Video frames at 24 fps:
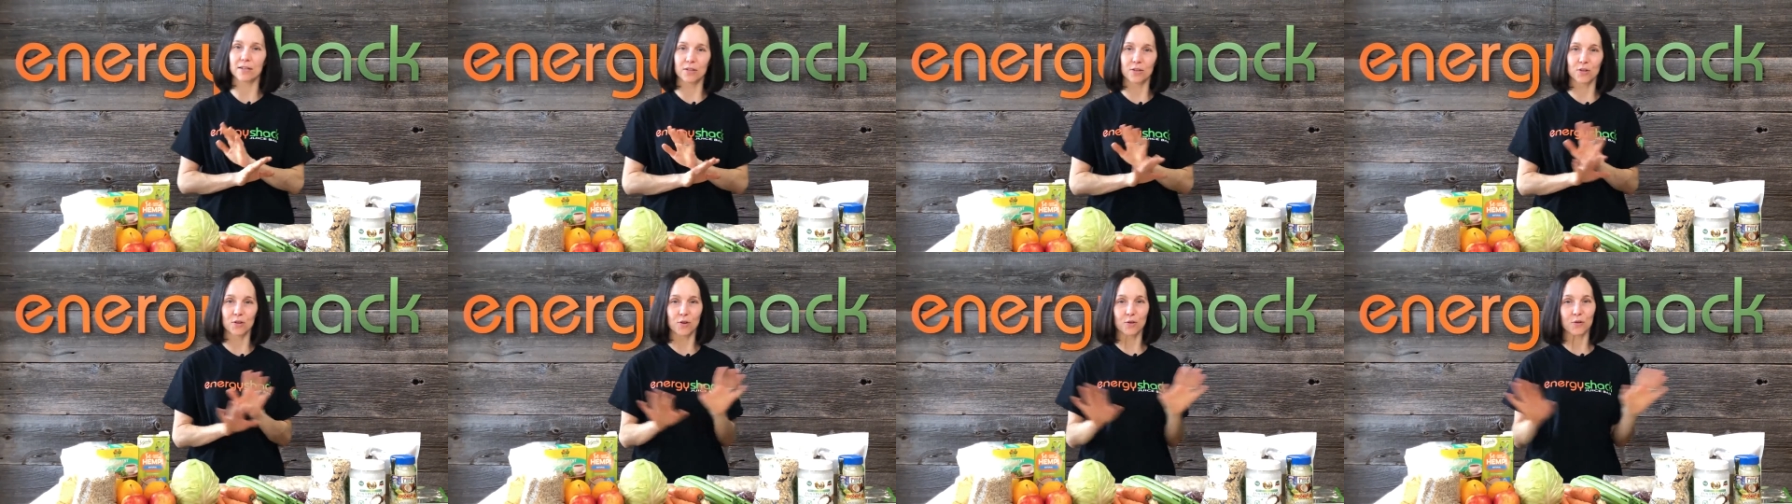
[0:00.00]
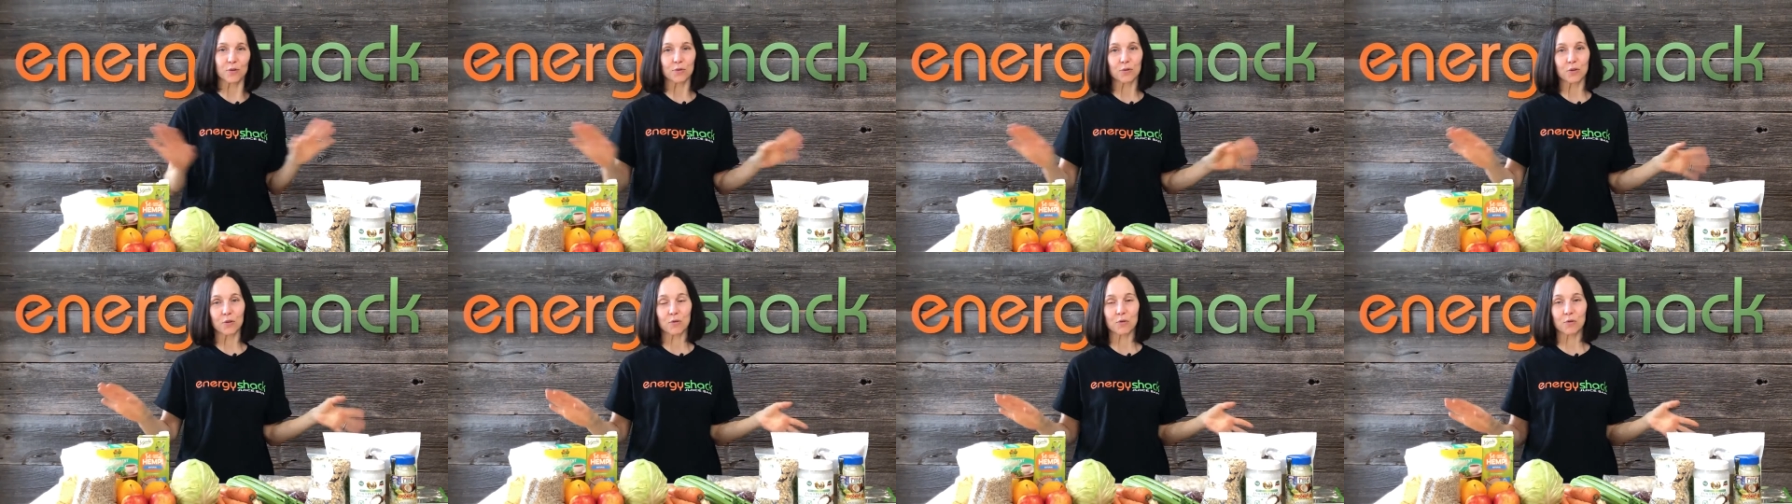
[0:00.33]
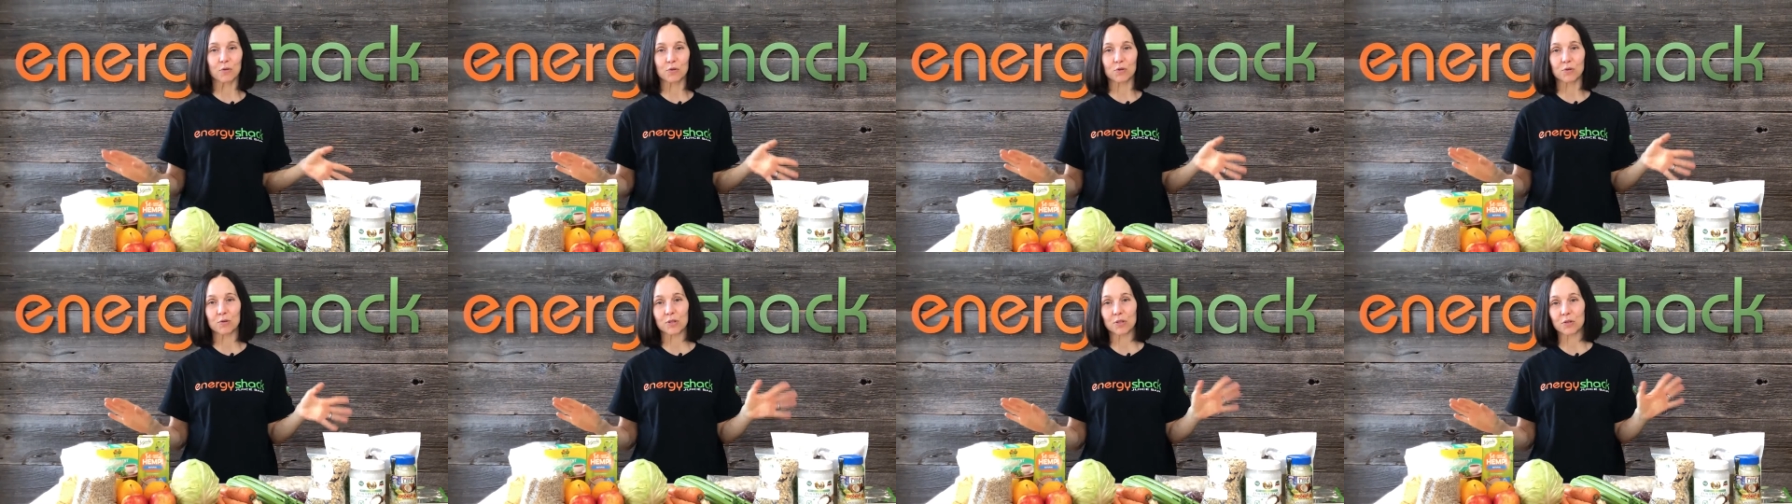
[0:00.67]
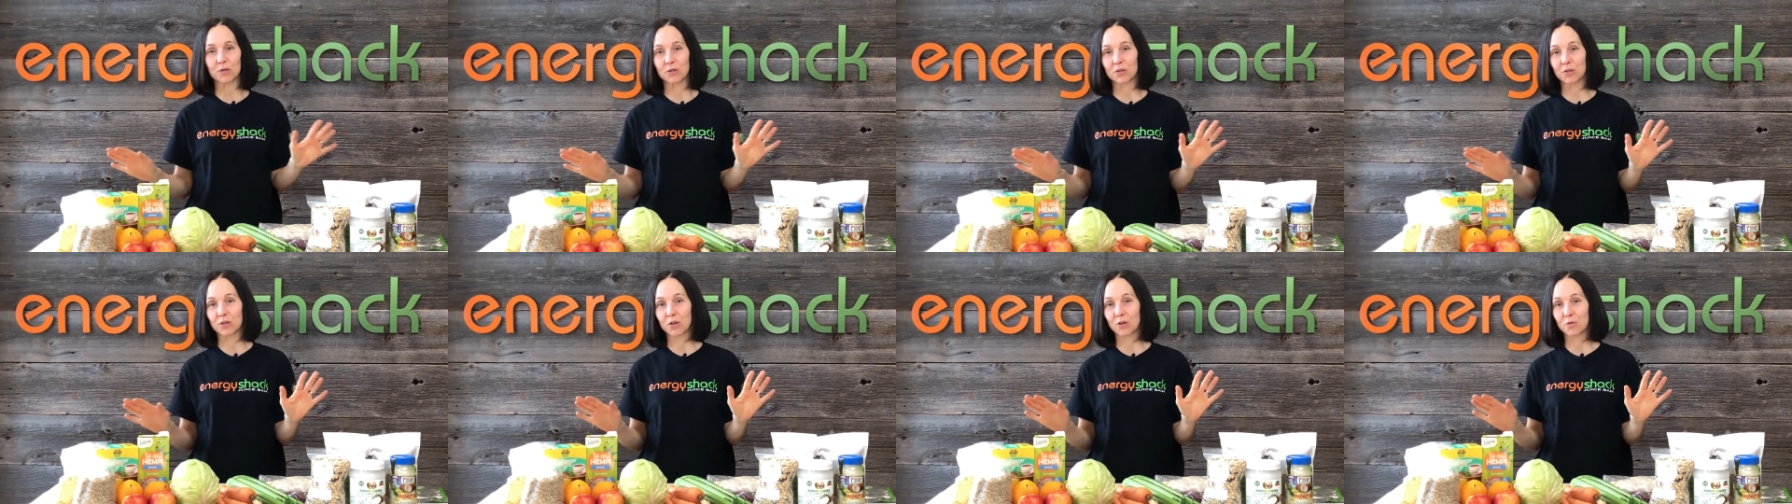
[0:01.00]
the grocery
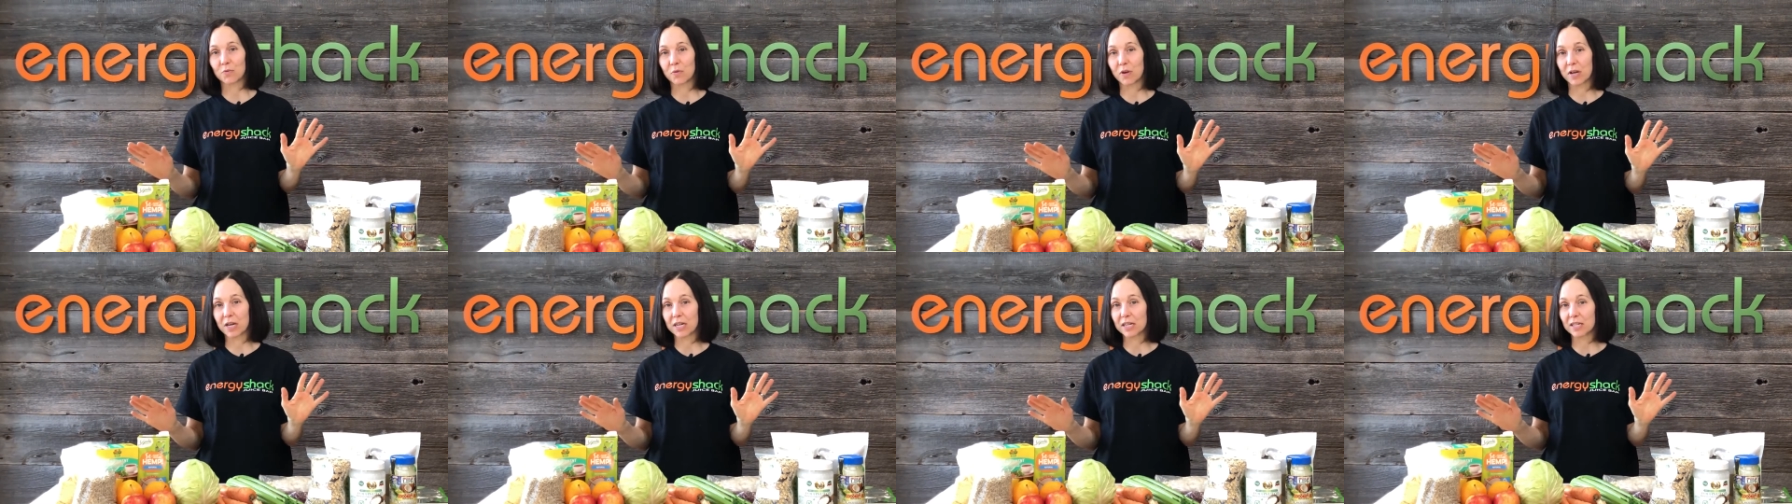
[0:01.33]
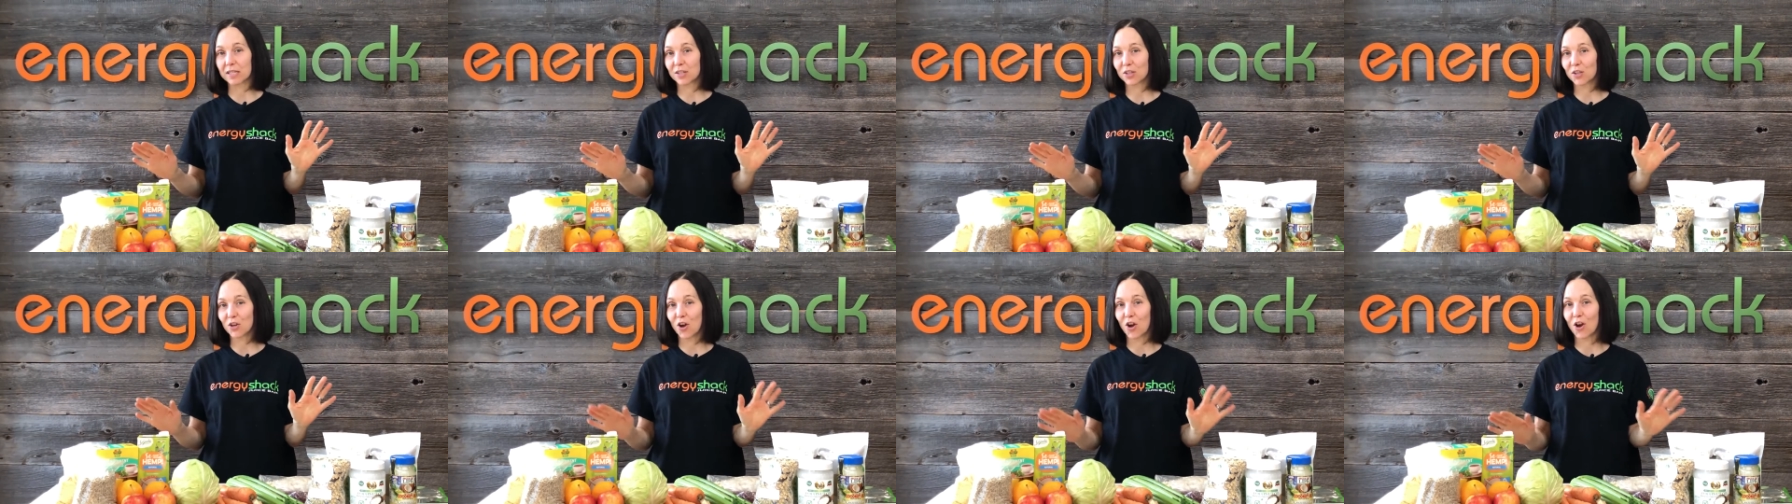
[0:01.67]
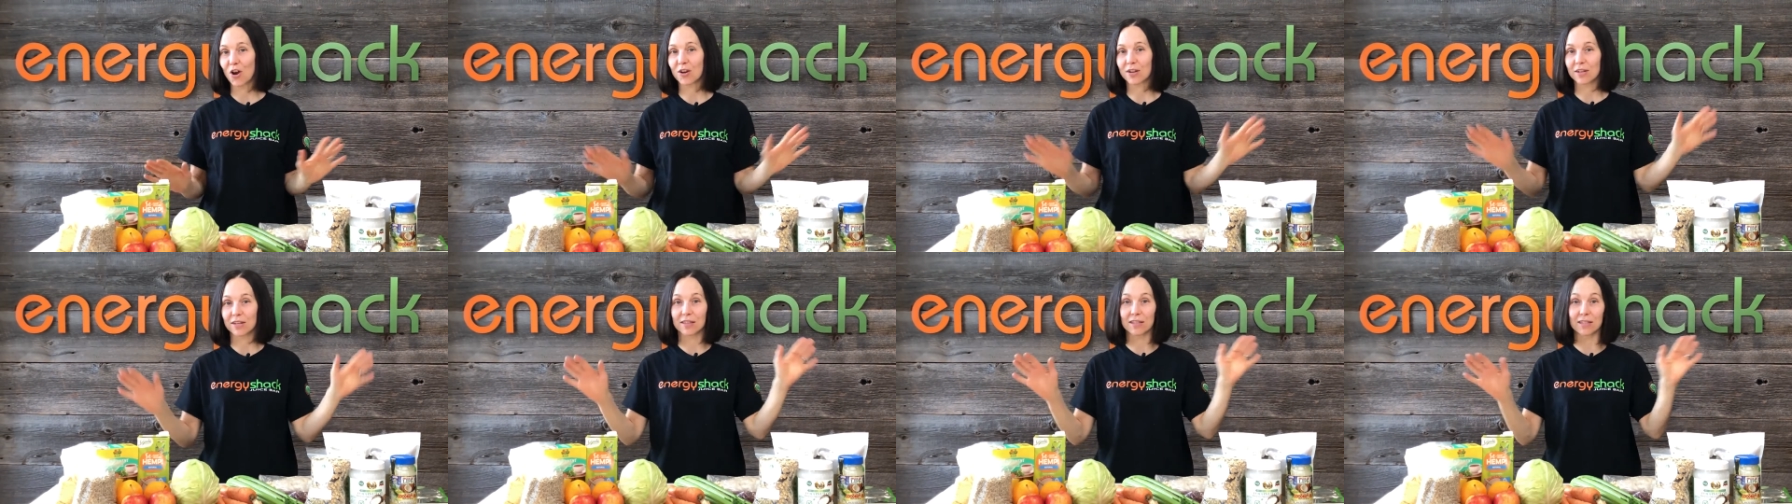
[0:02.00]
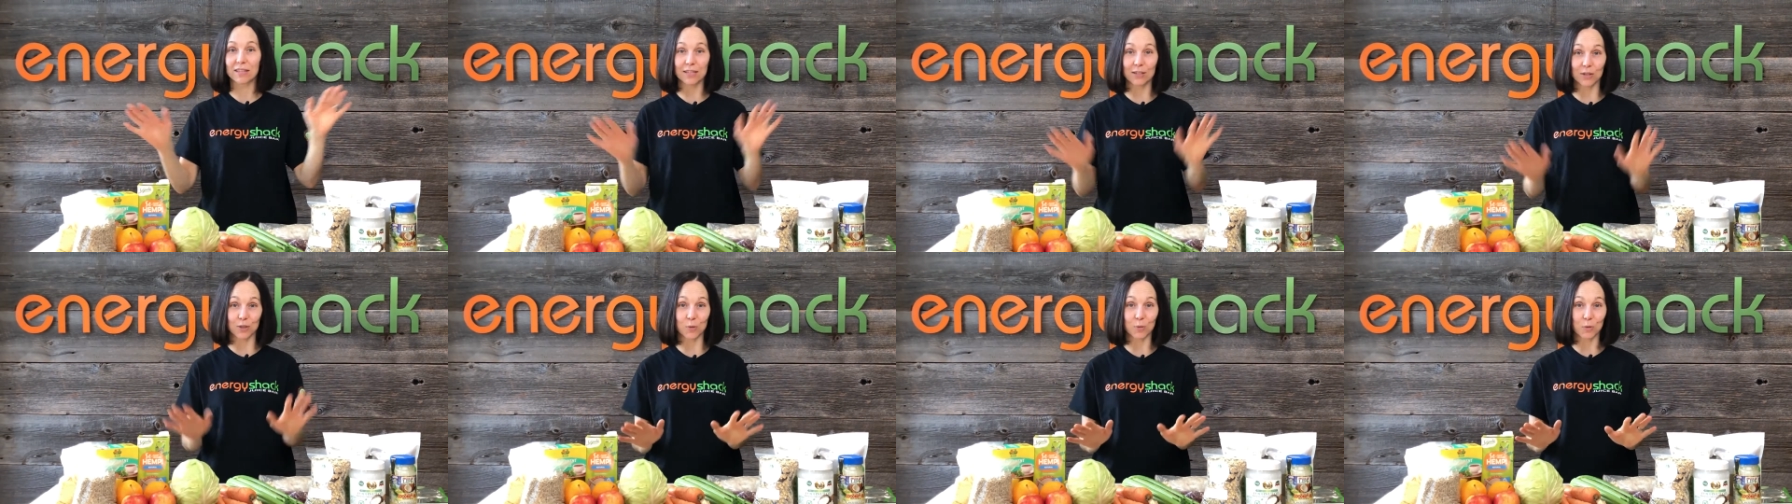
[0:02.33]
stores are going to run out of stock and
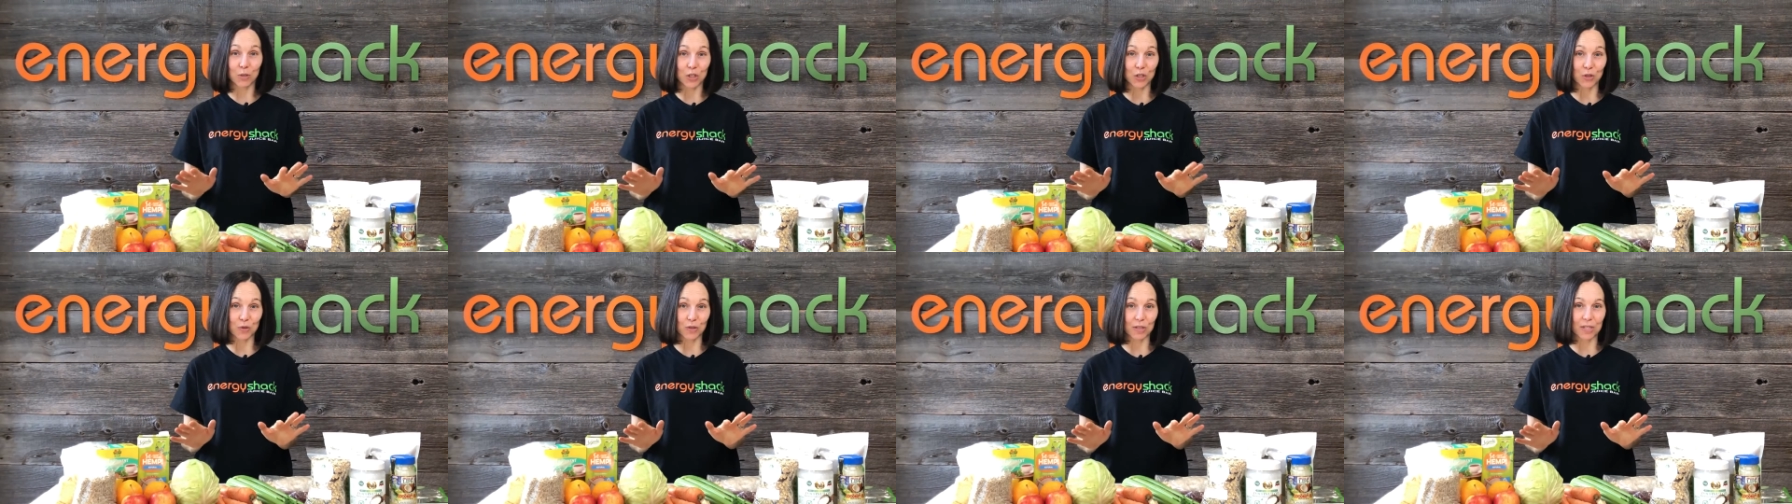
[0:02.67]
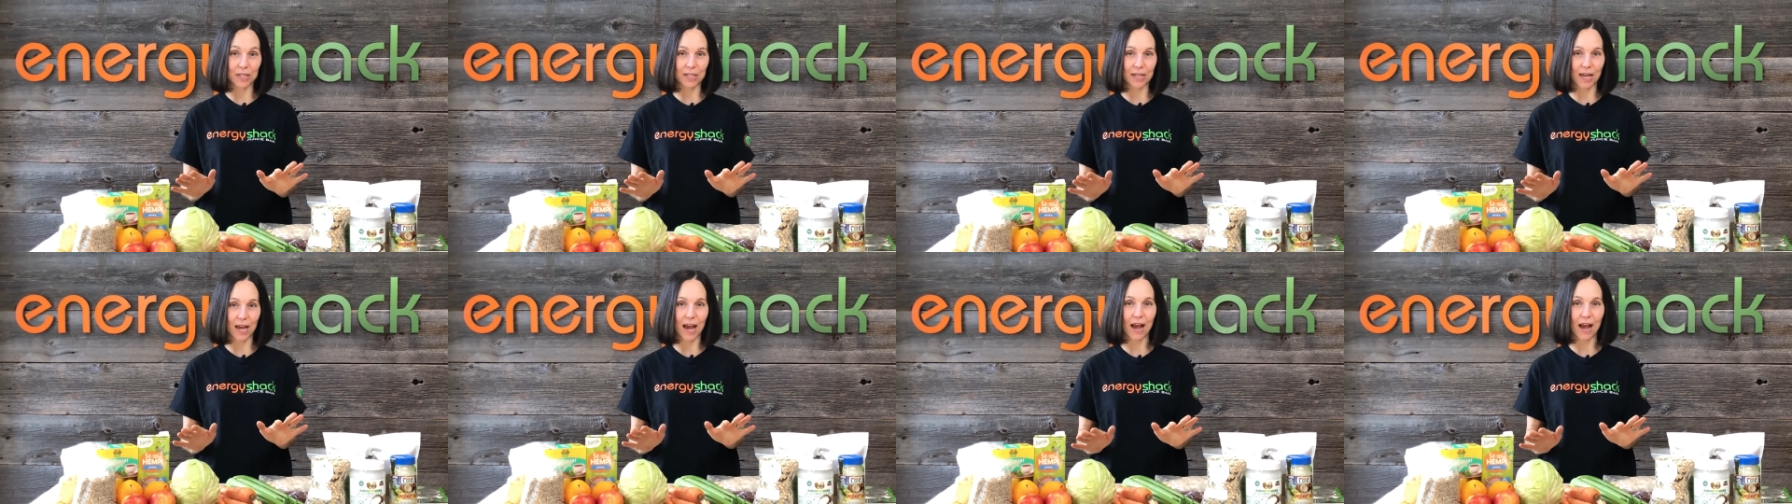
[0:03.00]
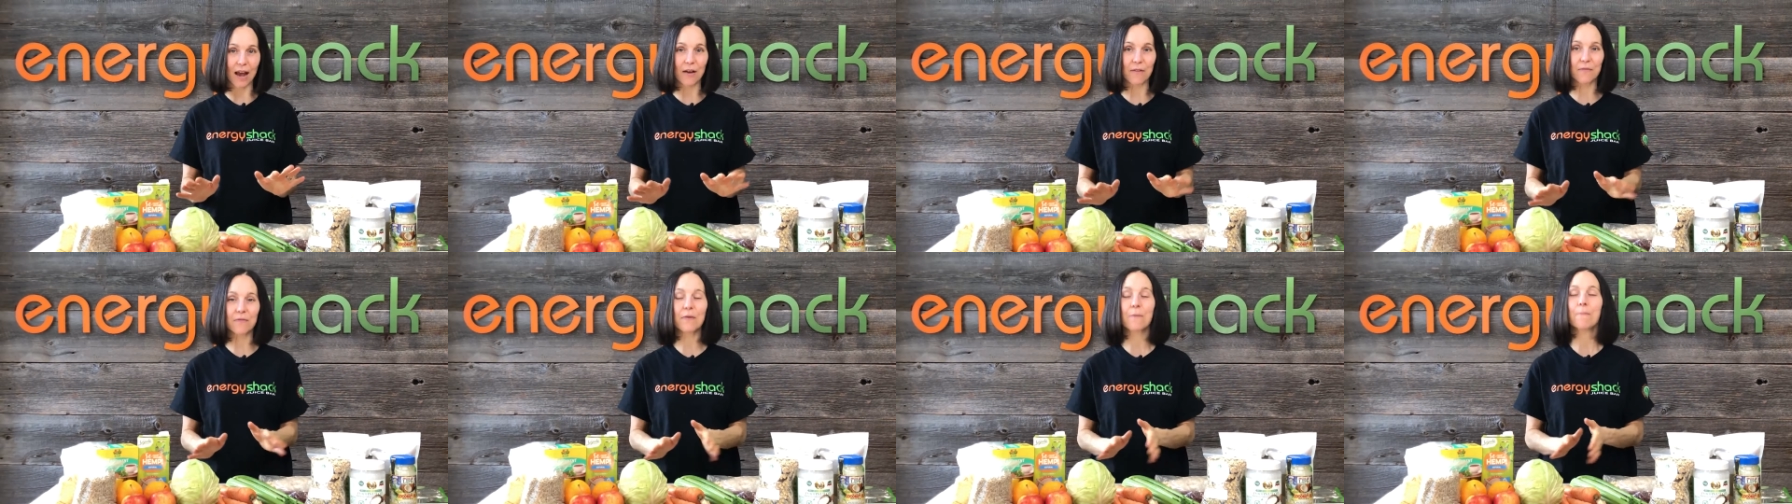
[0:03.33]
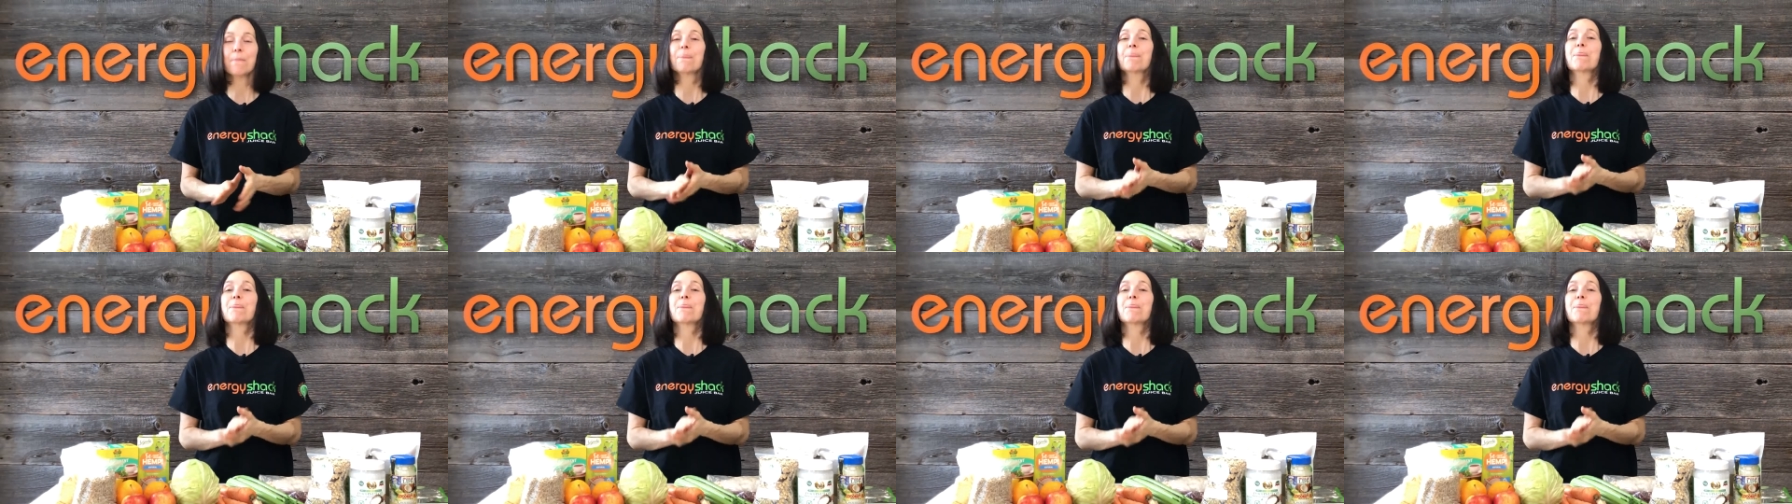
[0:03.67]
this is what you need to have.